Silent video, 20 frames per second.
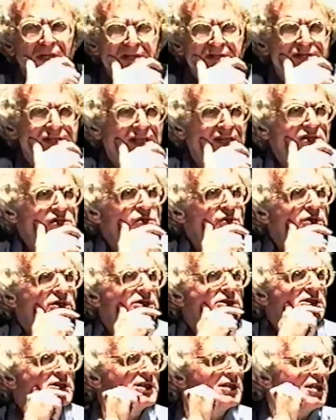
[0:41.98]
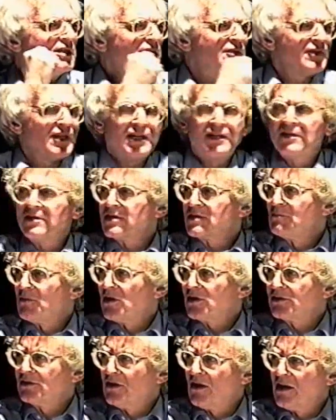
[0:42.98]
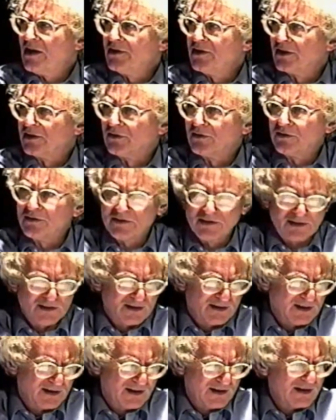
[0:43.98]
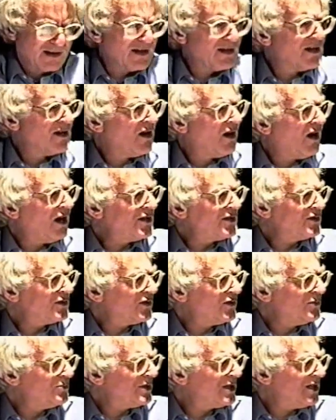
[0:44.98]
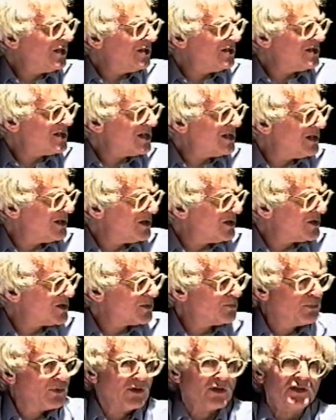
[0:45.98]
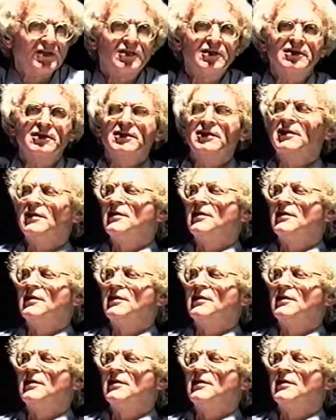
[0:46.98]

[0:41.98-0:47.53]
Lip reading: that is Martin Heidegger. Heidegger begins his book, Was ist